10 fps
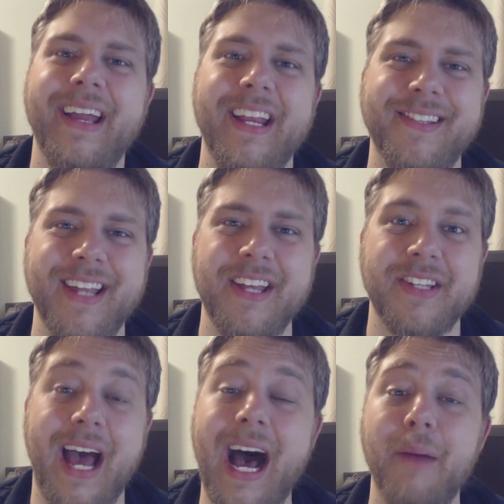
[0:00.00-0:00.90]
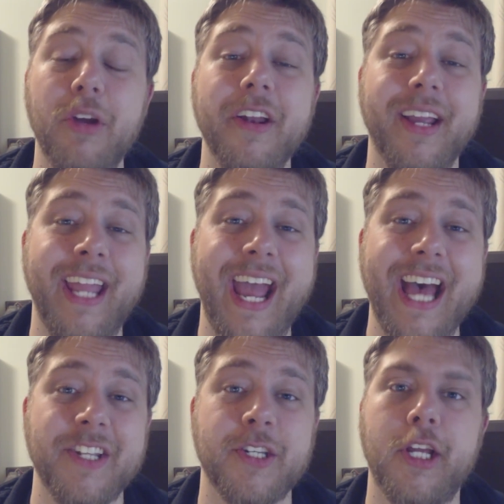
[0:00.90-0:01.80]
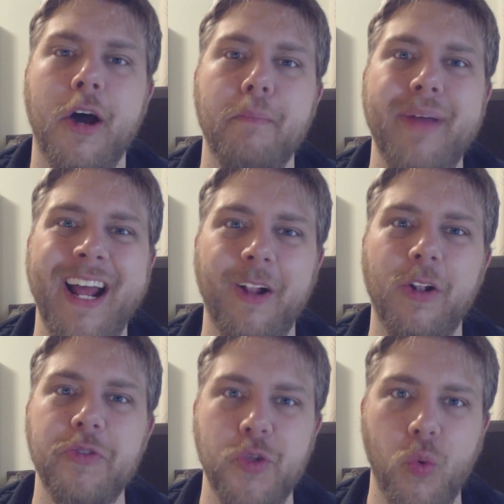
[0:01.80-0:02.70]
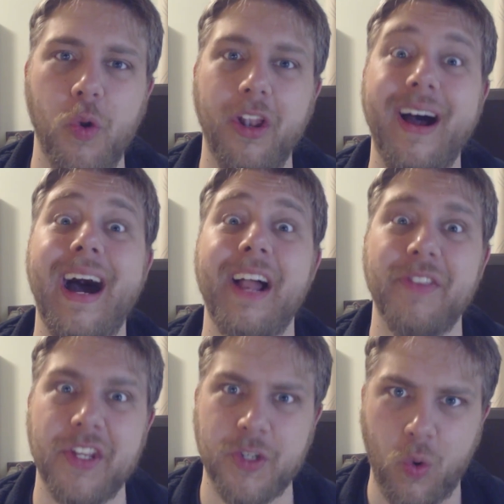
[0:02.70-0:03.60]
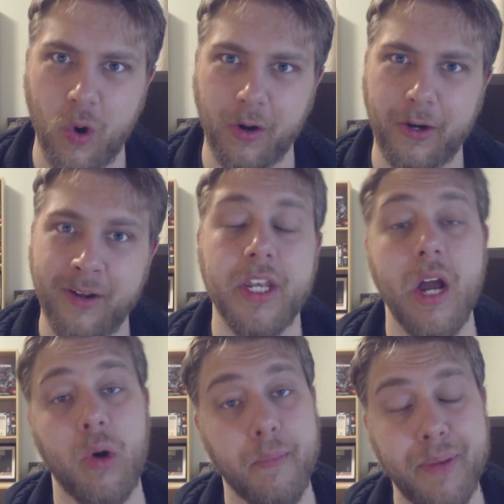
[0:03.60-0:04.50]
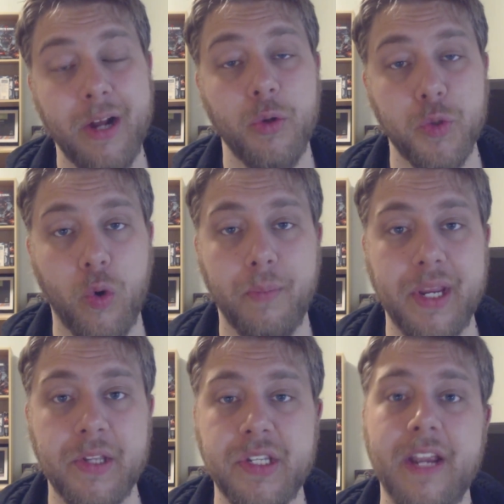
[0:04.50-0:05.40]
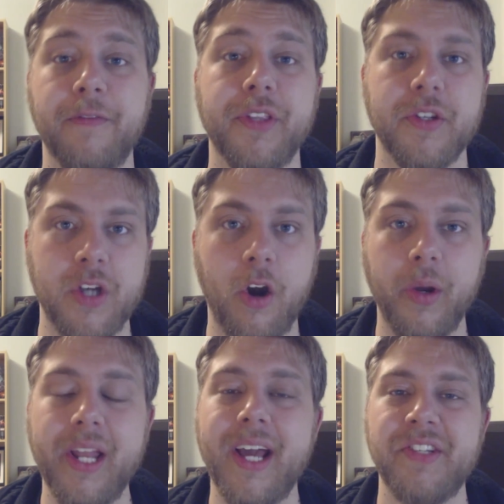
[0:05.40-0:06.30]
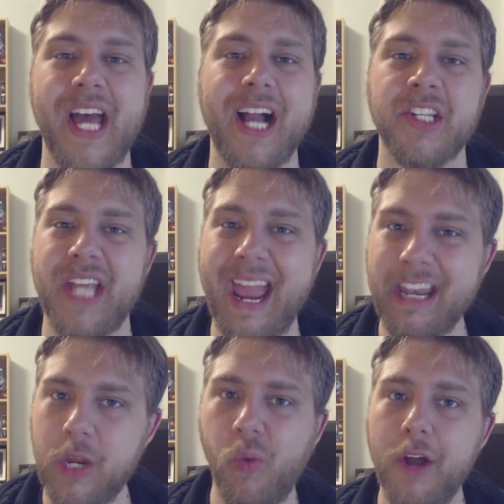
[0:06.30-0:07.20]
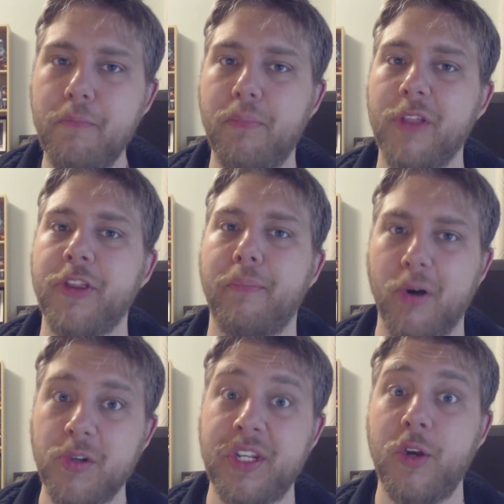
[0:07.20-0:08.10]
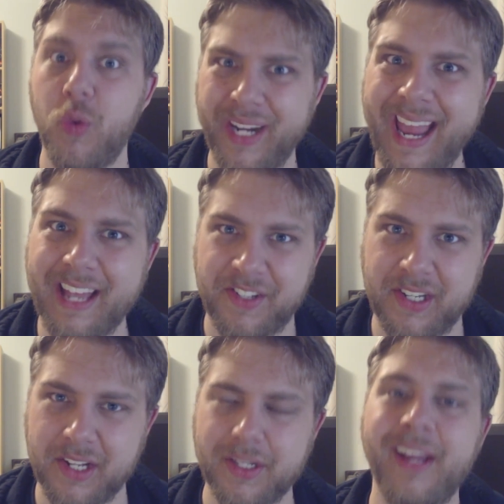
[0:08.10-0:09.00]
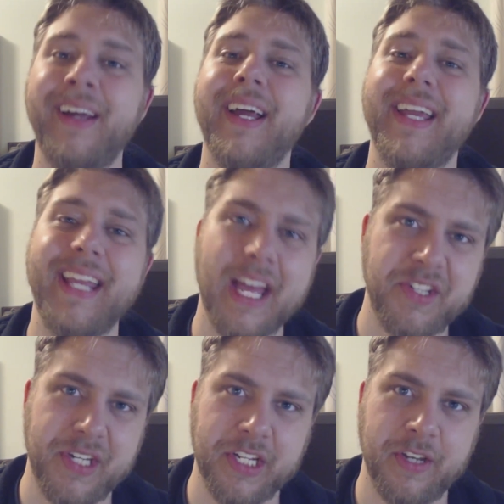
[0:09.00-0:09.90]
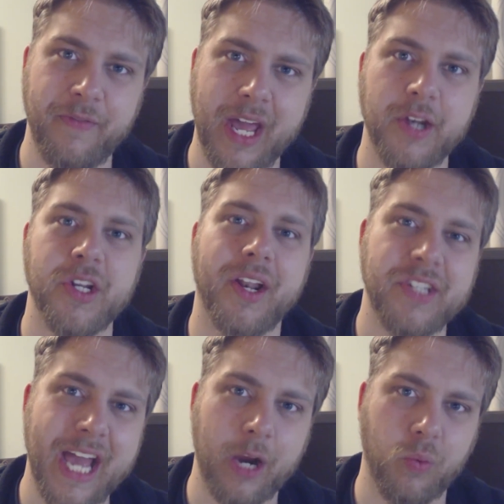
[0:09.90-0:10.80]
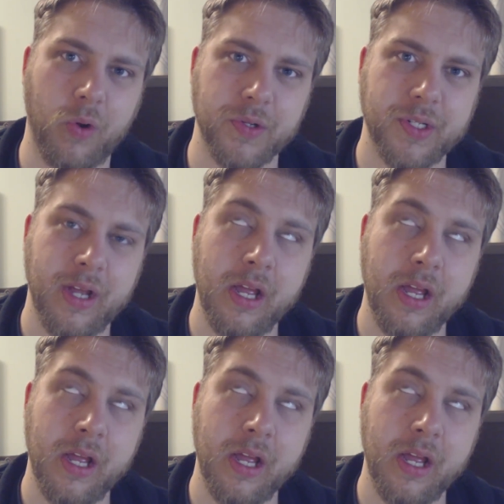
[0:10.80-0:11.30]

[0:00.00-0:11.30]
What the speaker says: He says, "I'm gonna cast Compel Duel on this orc." Now Compel Duel means if the target attacks anyone but the person who cast it, he has disadvantage on attack rolls.